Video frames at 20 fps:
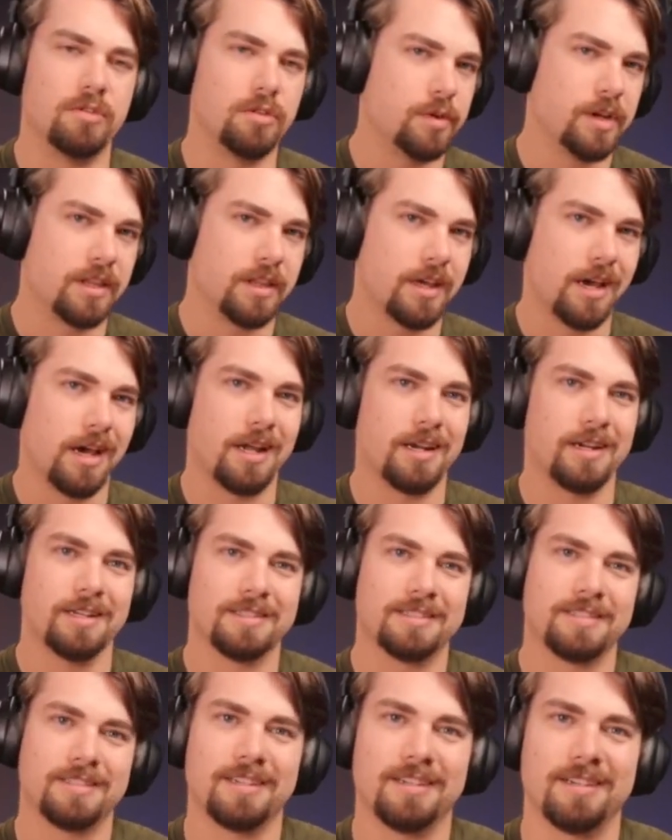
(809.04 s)
doing that,
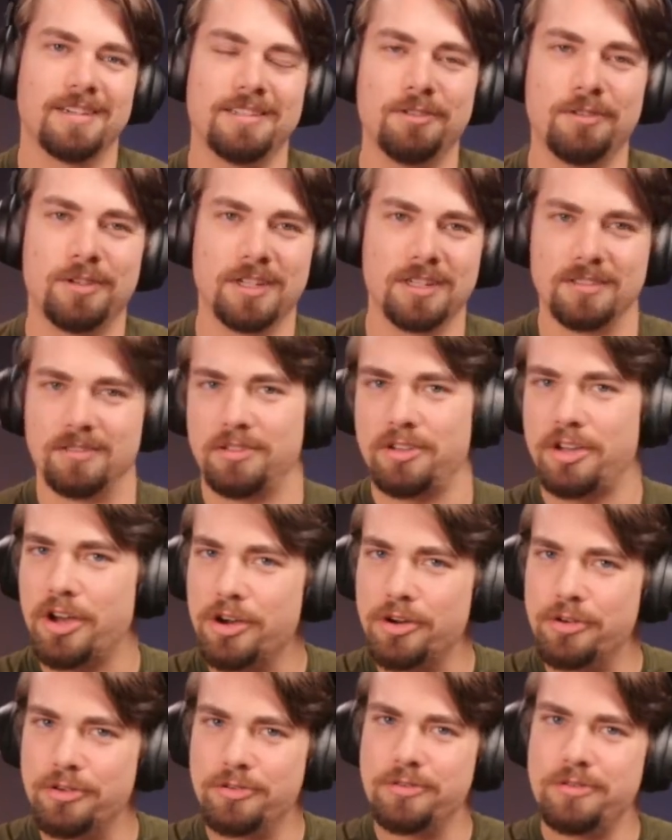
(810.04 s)
it's you can
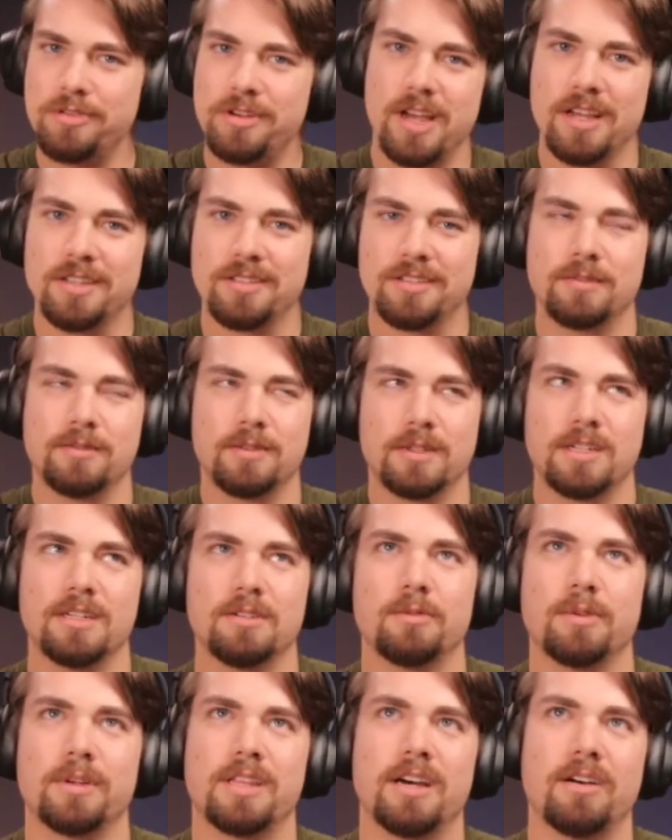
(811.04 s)
code, as it
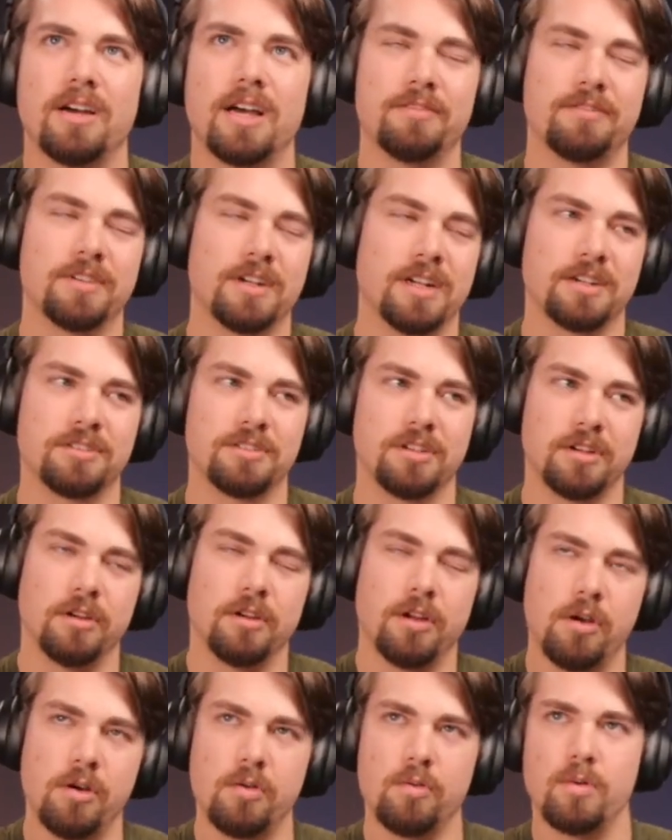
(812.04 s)
were, without having to actually
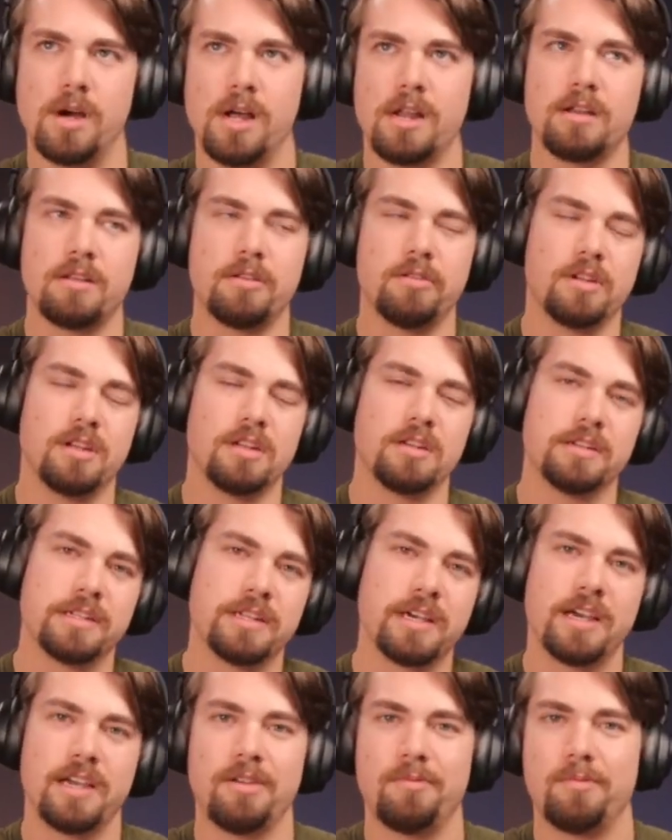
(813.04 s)
know what you need to
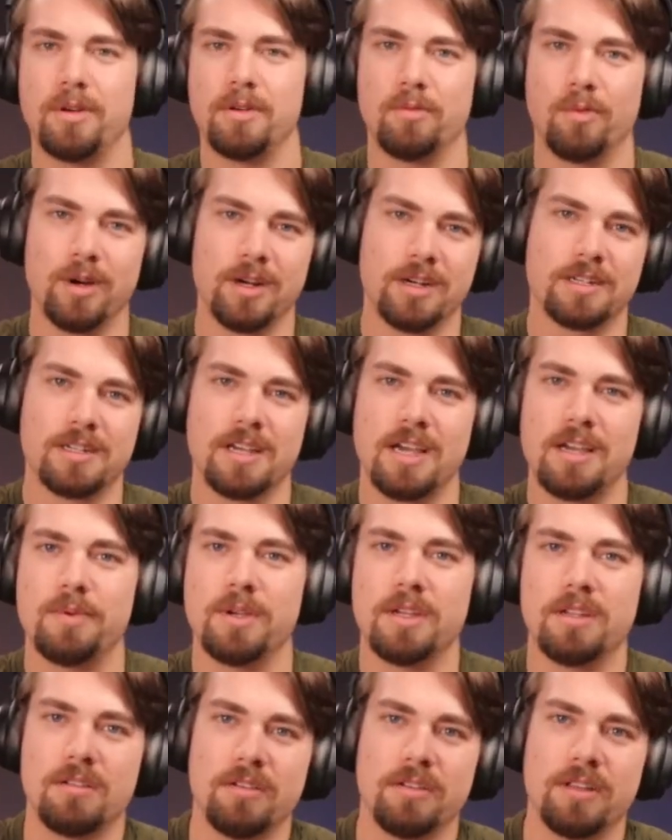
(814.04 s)
type and where to
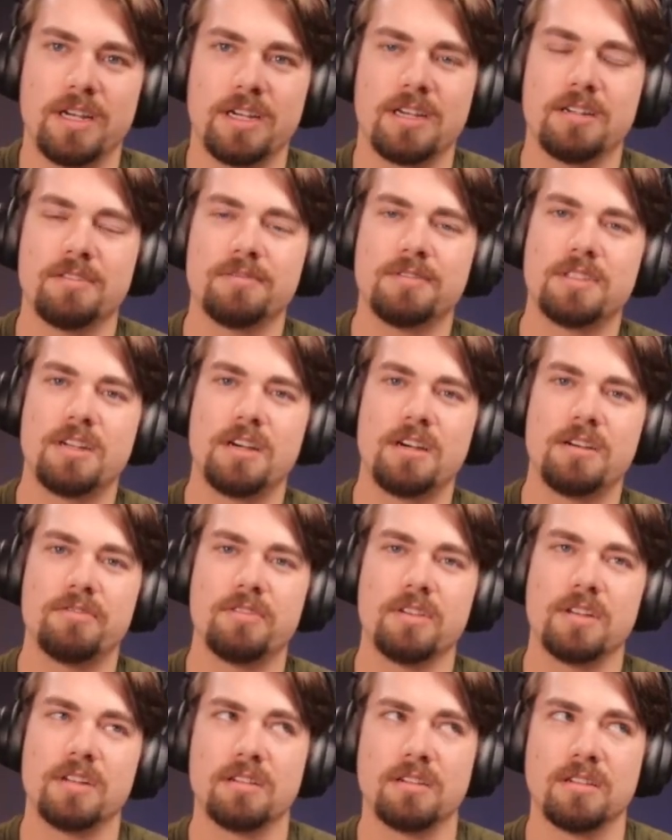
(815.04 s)
type it and all that kind of
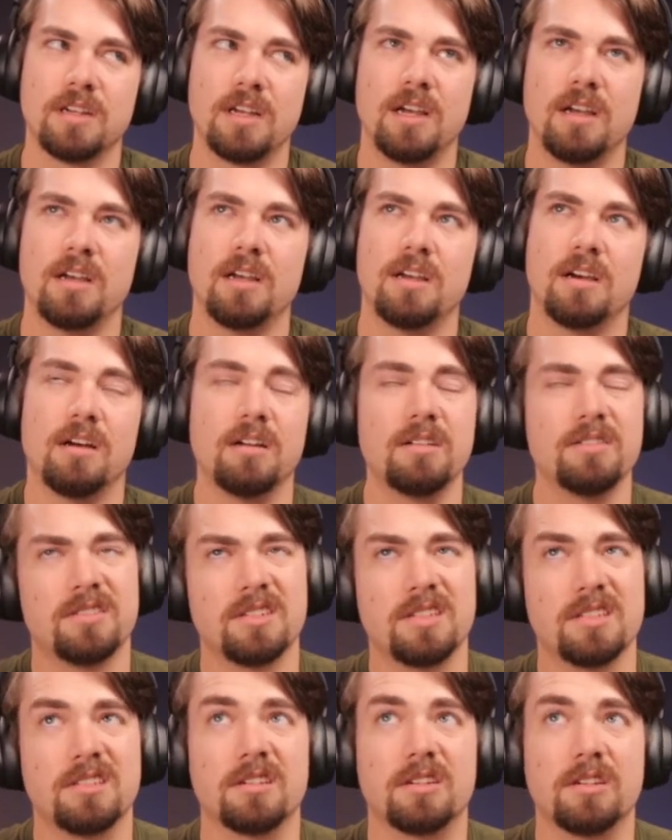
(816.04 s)
stuff. And
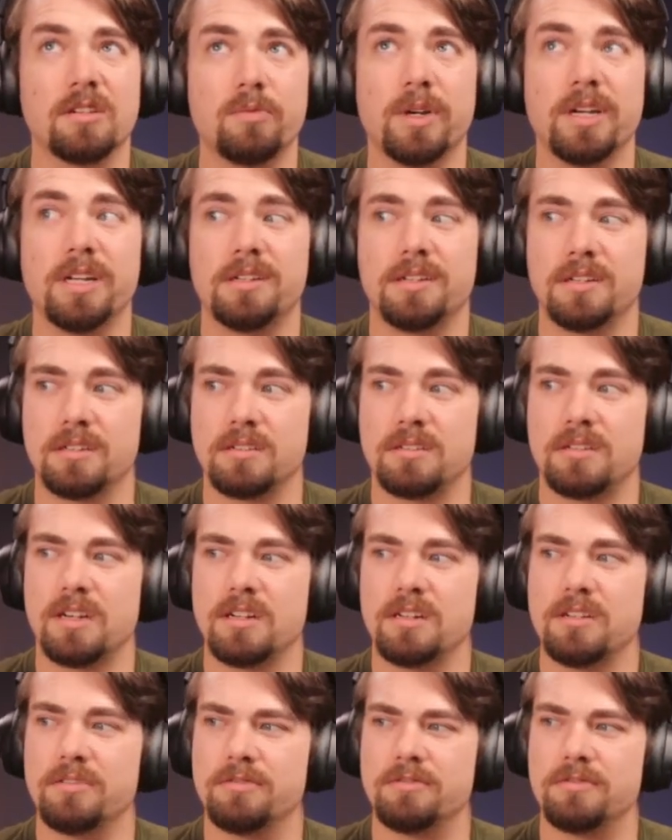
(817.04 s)
honestly, it's a good way to
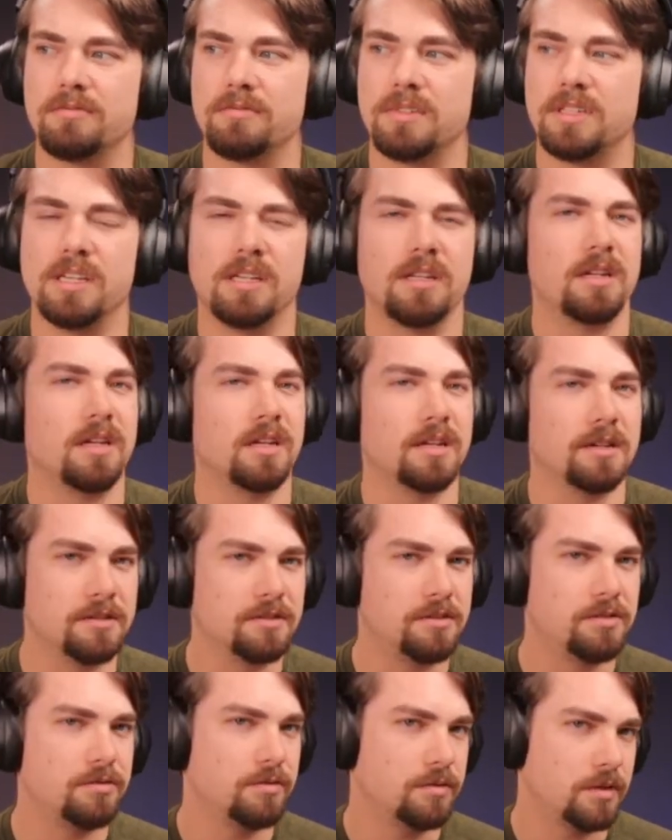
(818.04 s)
kind of get
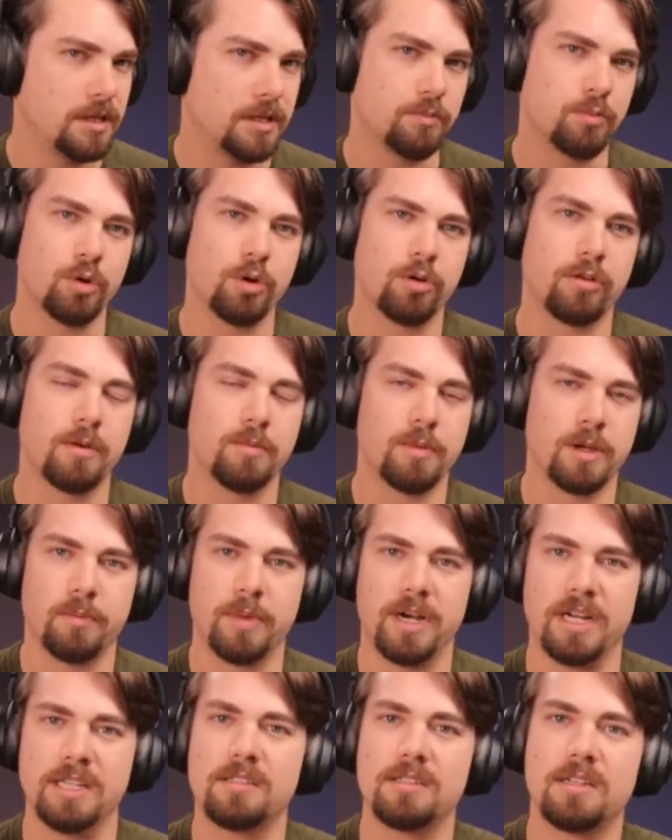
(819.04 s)
into the programming
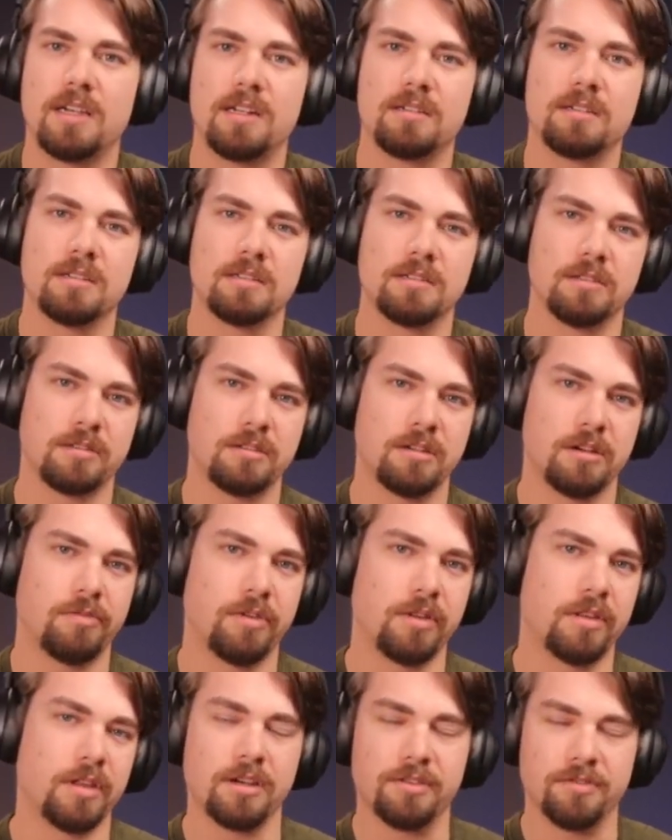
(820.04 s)
mindset, because you still have
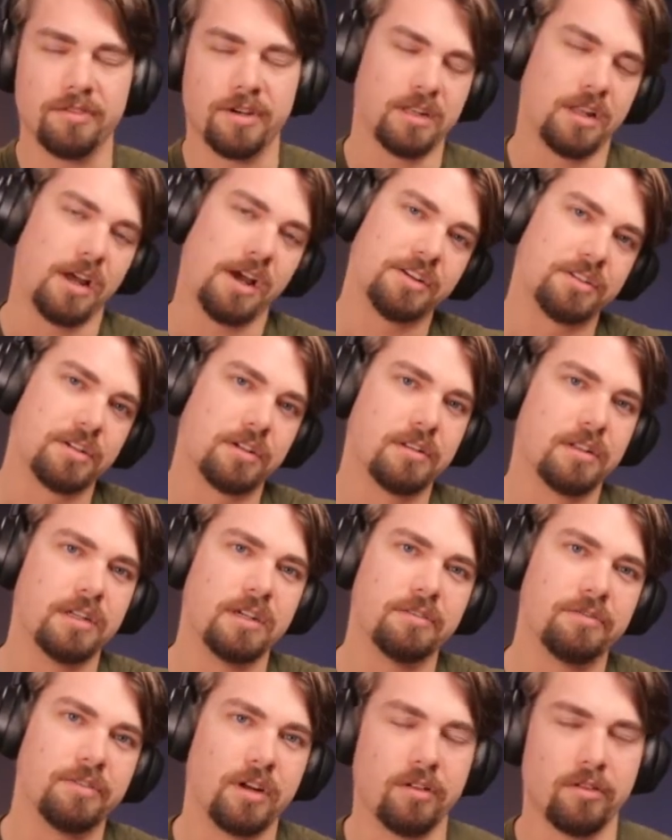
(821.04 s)
to think very logically
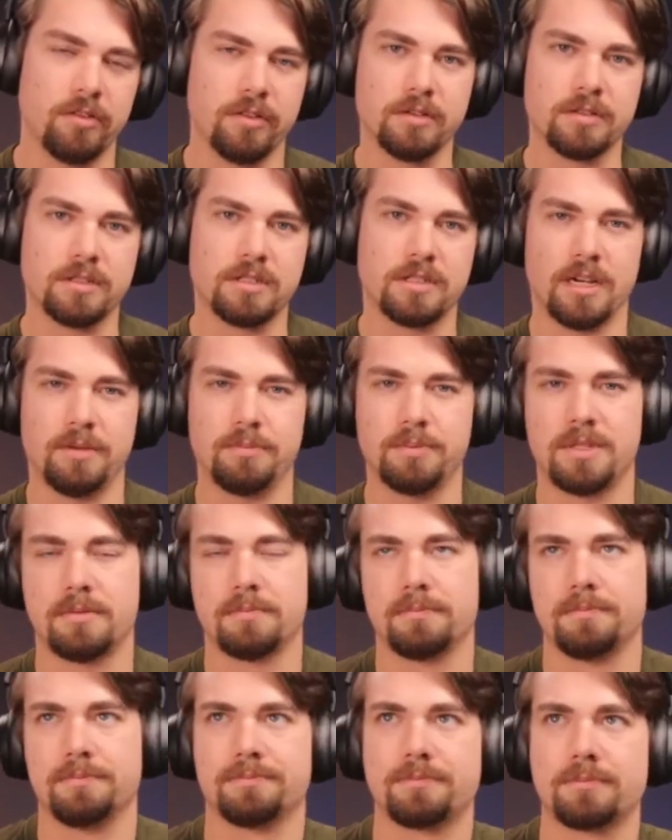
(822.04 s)
to follow those steps.
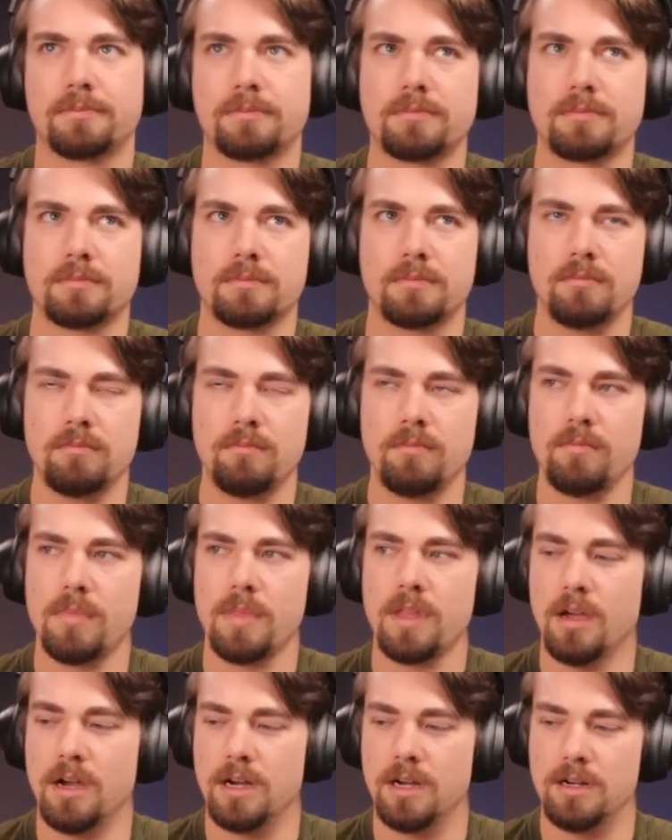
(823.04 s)

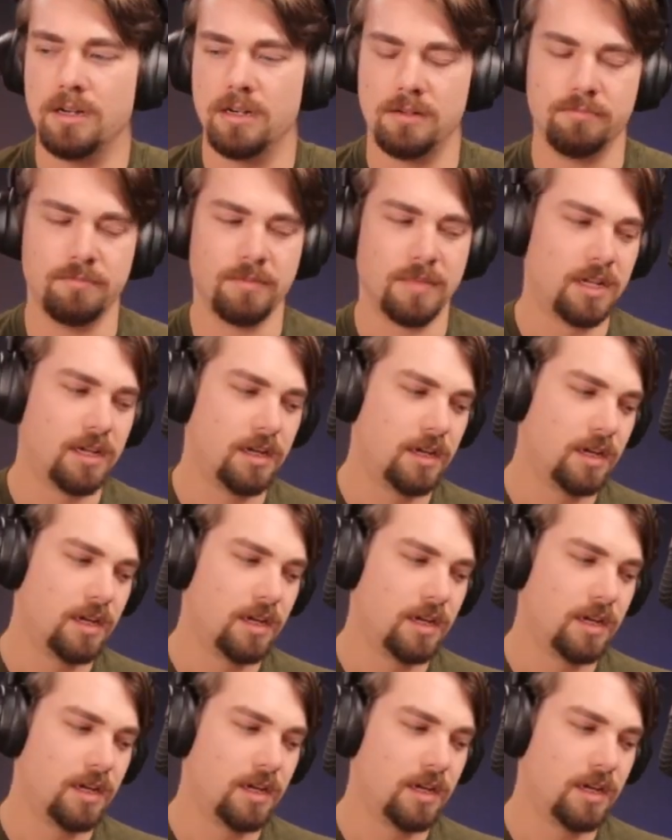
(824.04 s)
But